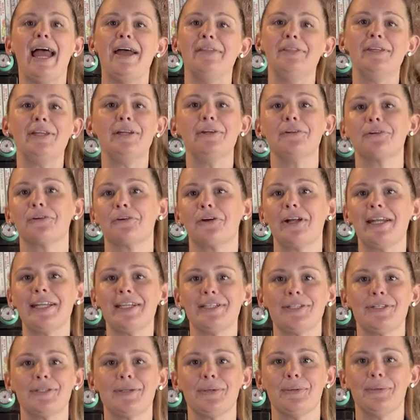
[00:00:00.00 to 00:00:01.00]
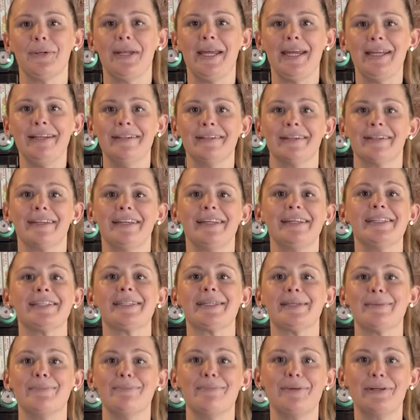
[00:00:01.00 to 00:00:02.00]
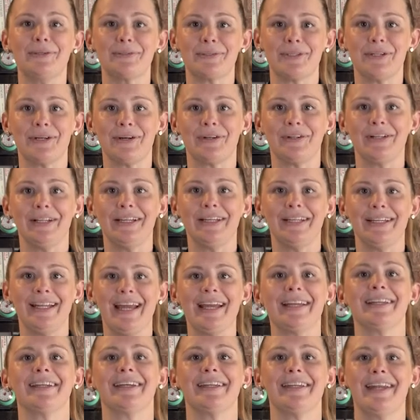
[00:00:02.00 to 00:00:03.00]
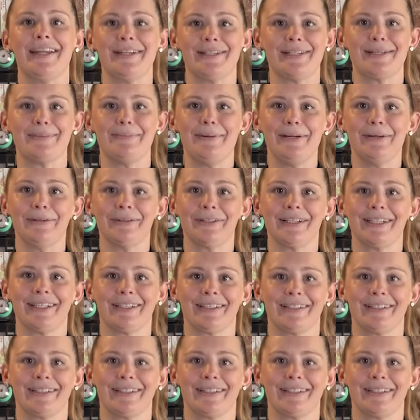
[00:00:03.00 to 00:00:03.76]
And the ingredients you'll need is some milk chocolate and condensed milk.